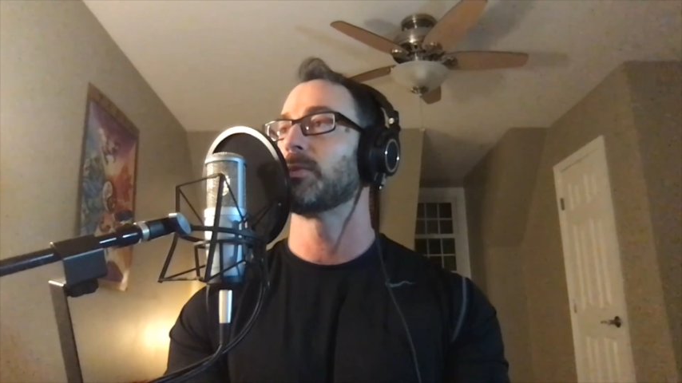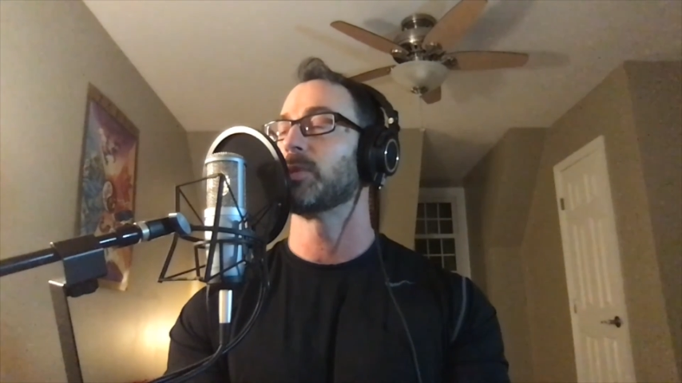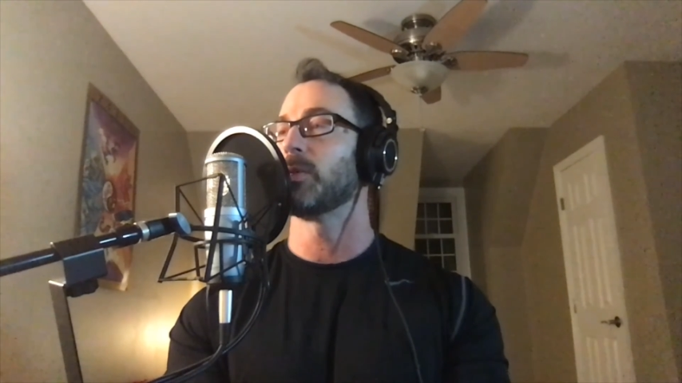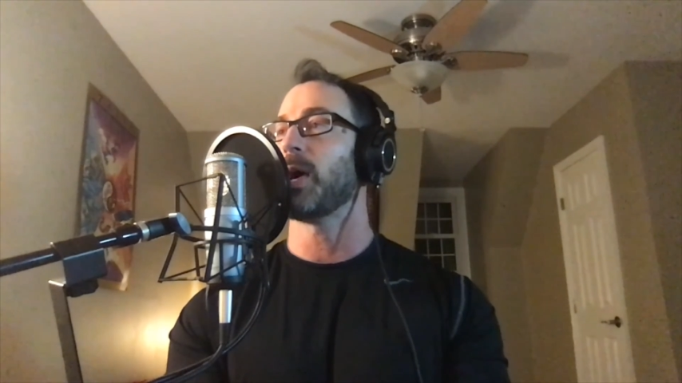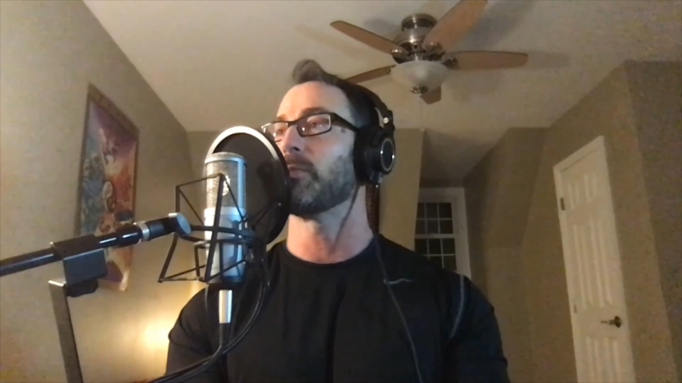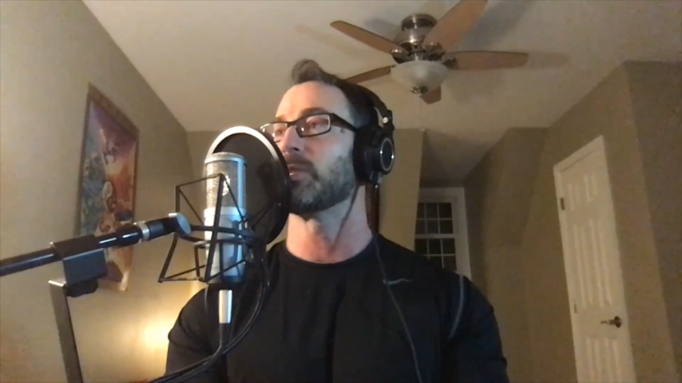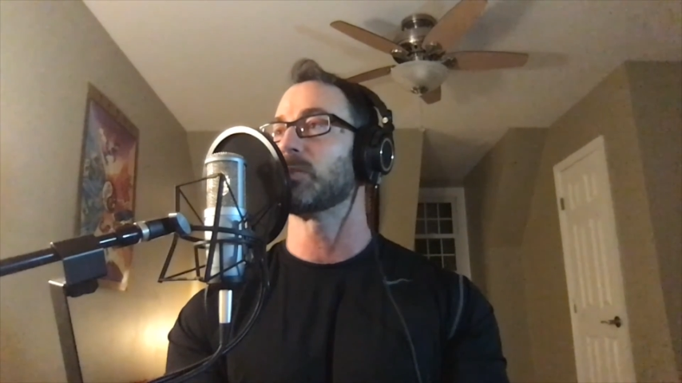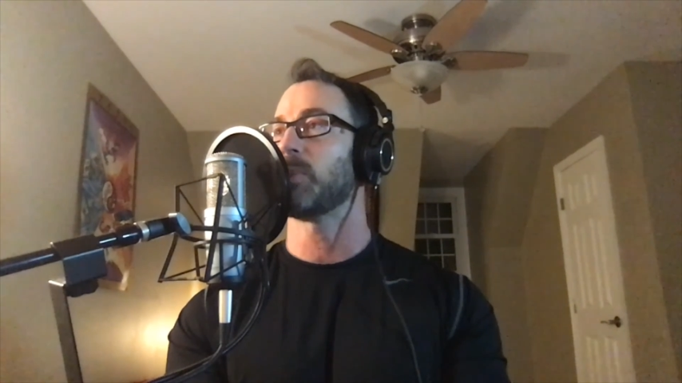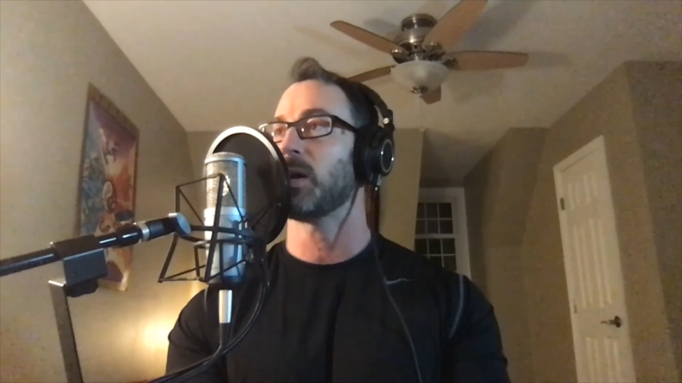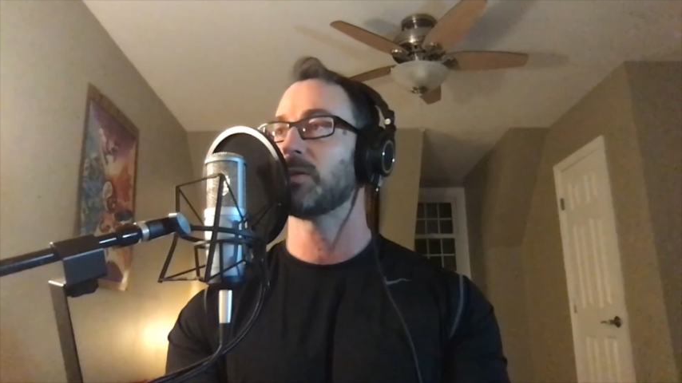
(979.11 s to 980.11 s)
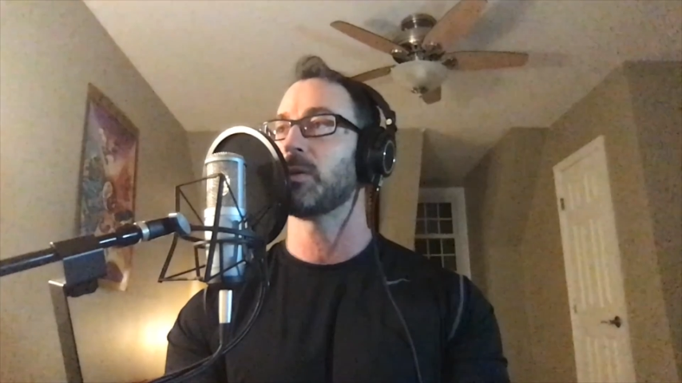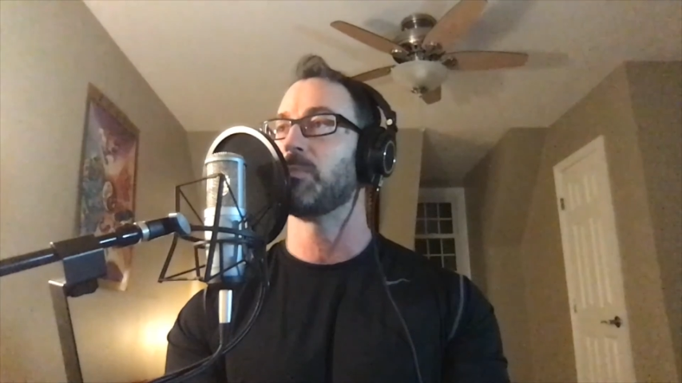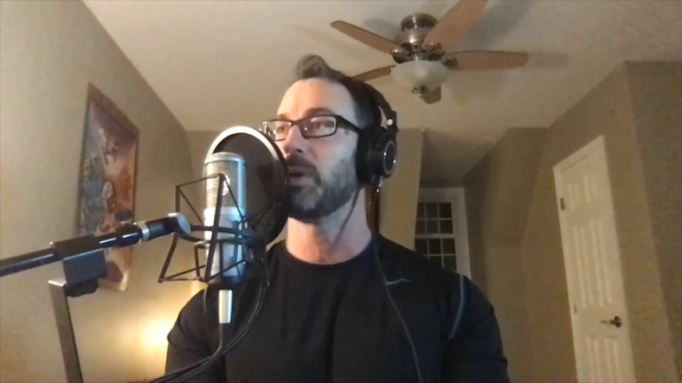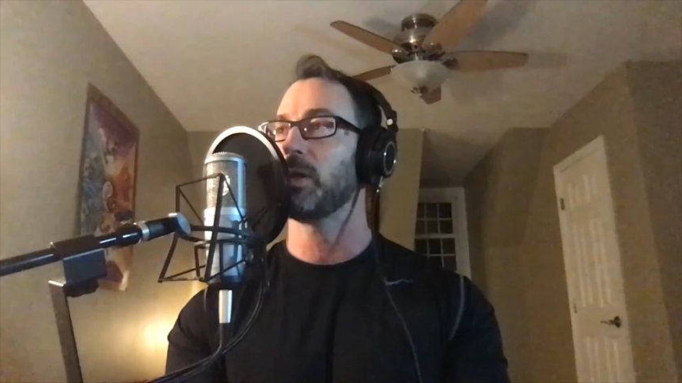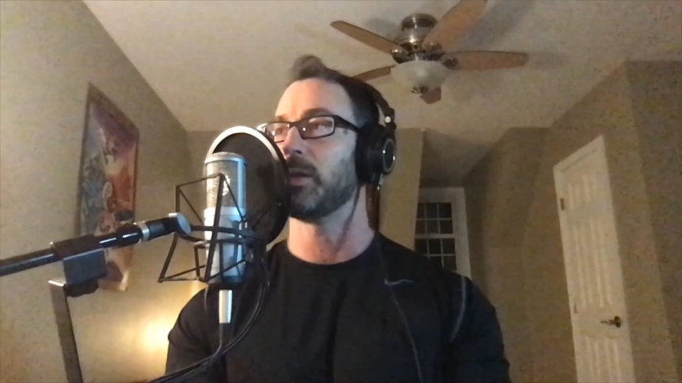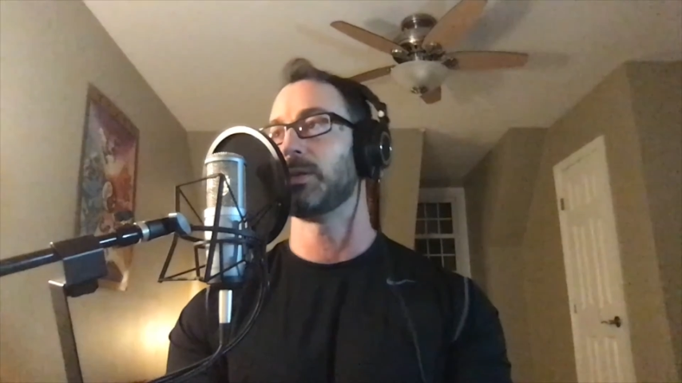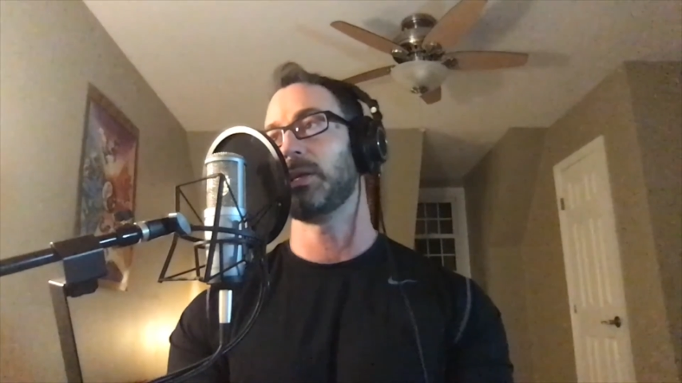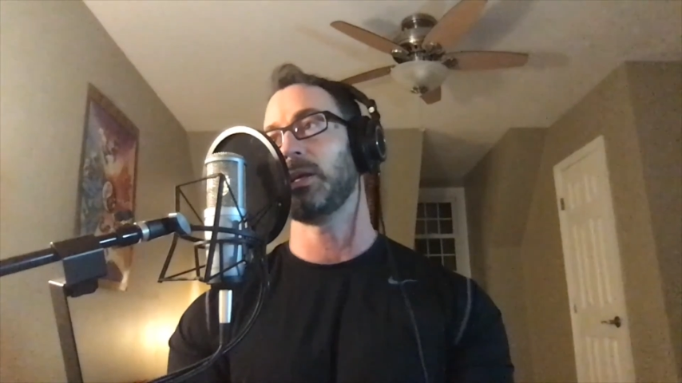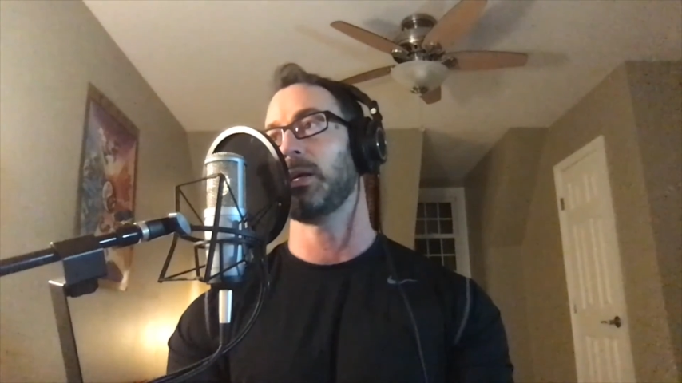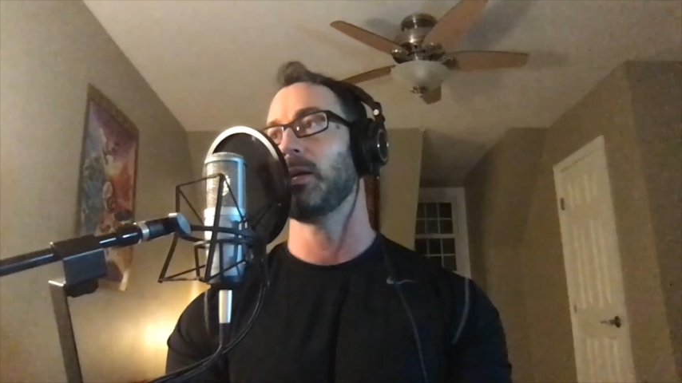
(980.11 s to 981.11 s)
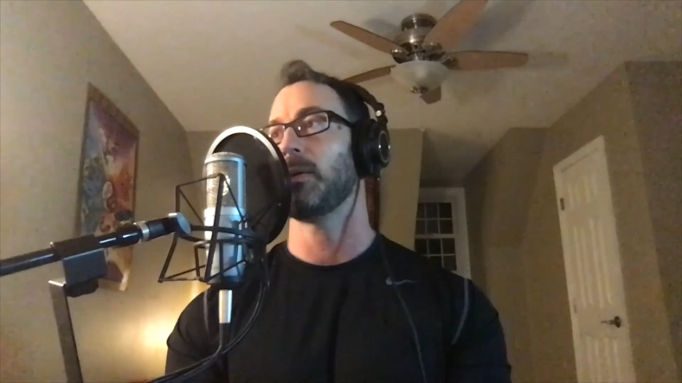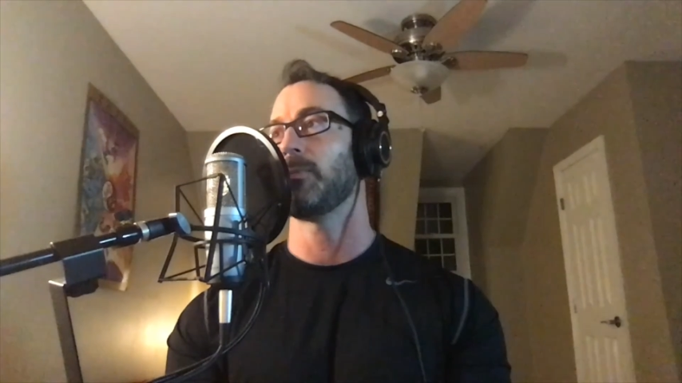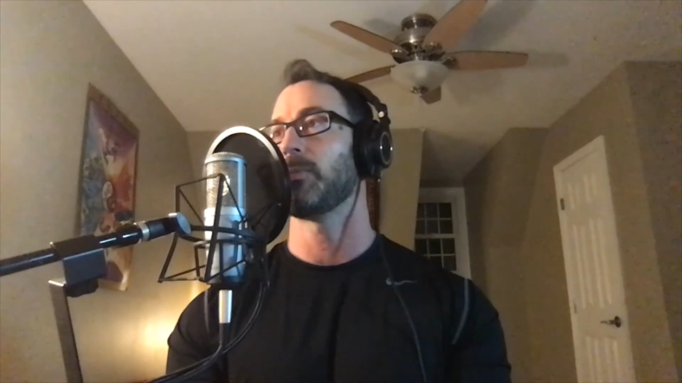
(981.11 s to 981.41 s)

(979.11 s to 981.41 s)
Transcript: So that responsibility